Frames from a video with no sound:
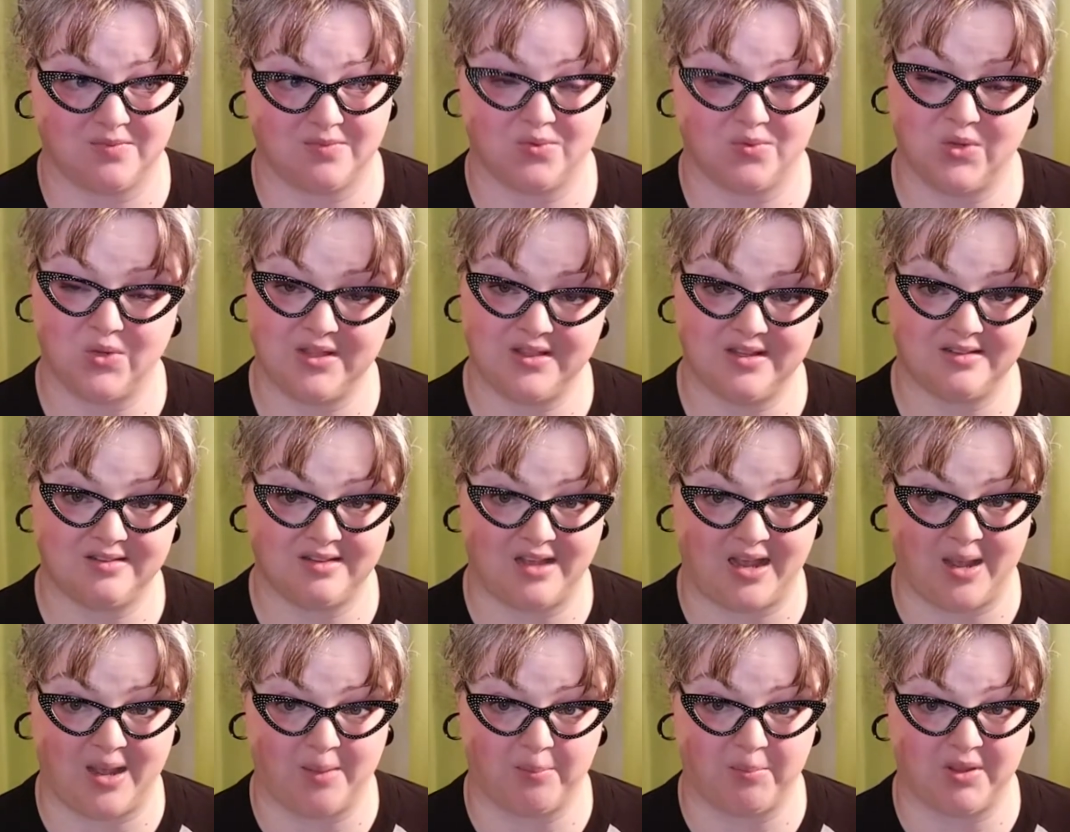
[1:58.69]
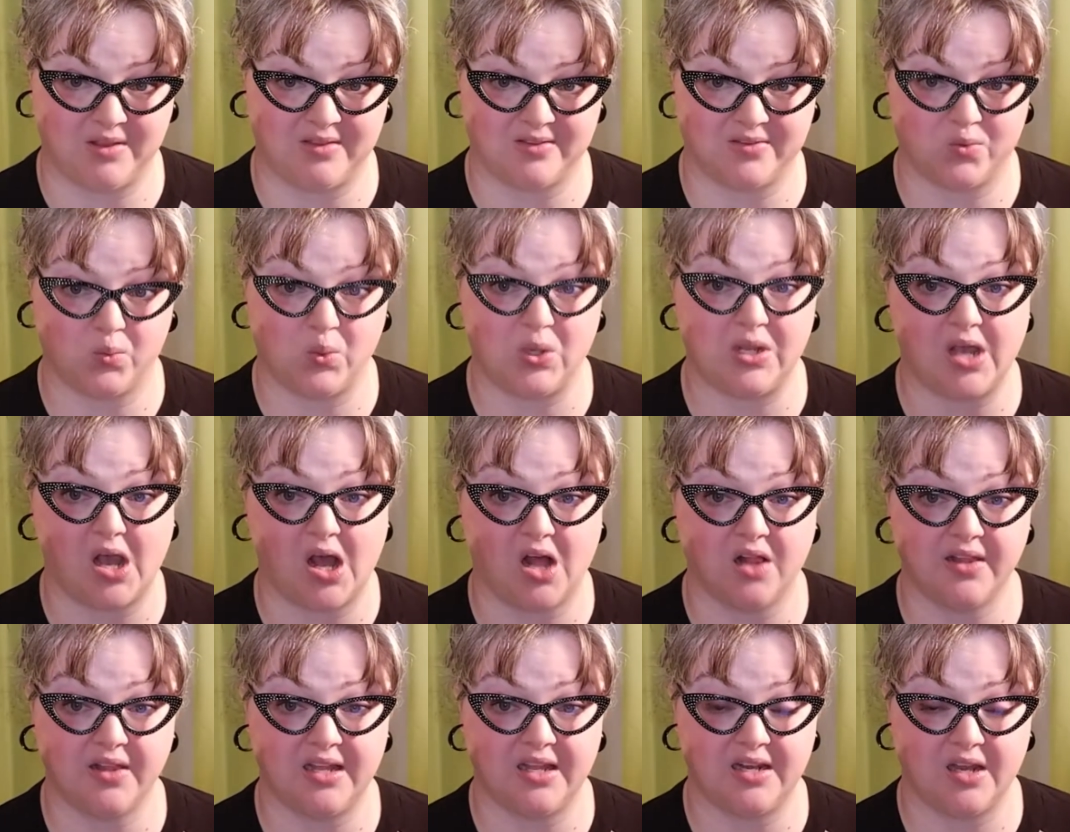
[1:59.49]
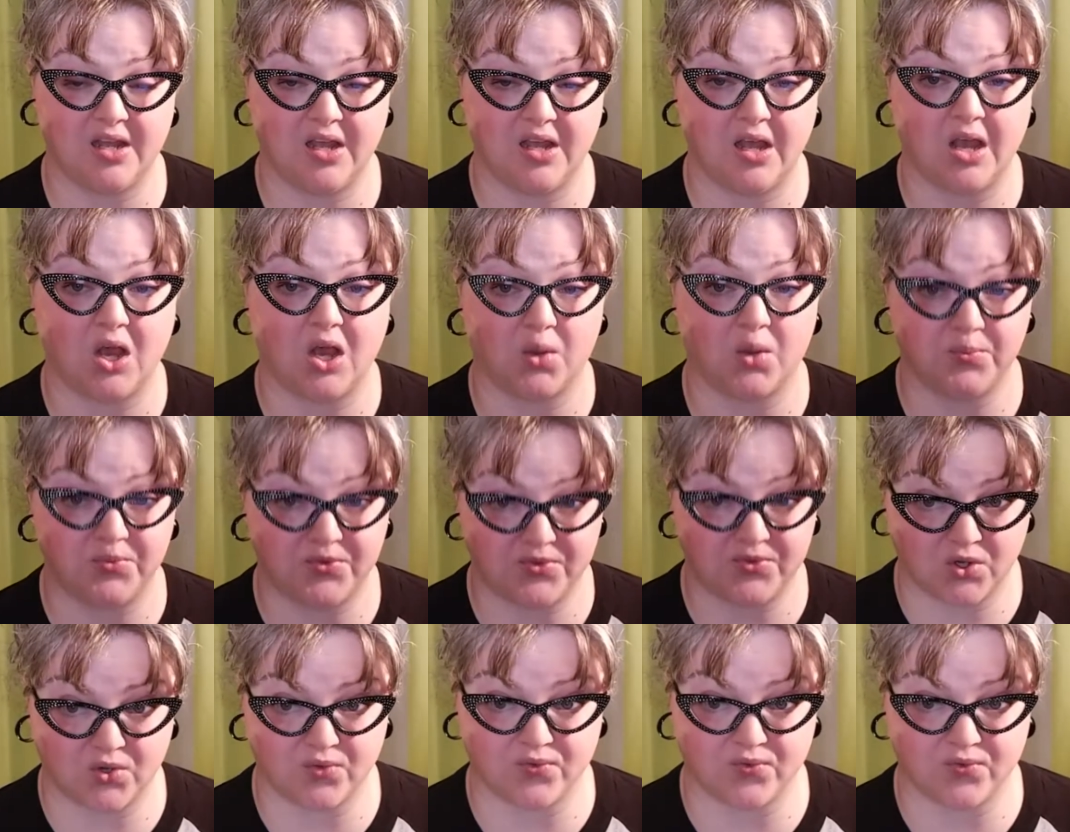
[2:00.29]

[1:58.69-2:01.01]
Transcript: When this happens, we call it observer